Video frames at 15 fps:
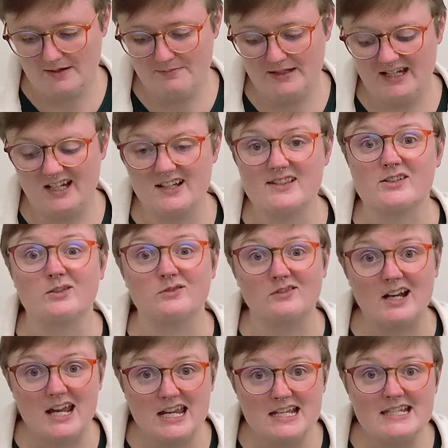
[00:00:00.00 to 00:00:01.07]
because
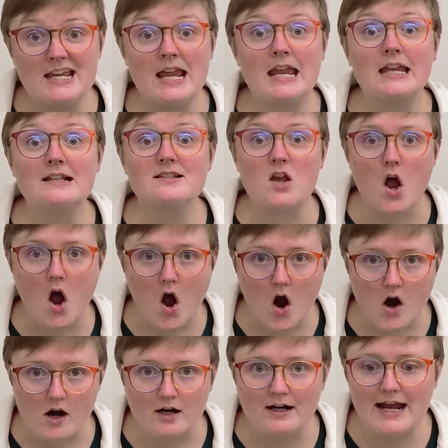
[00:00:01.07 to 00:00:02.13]
orangutans
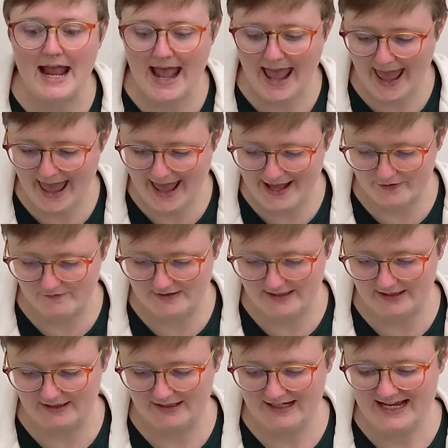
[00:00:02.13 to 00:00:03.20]
are
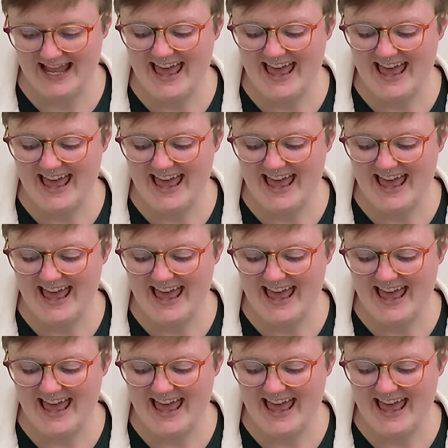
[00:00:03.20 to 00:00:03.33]
heavy.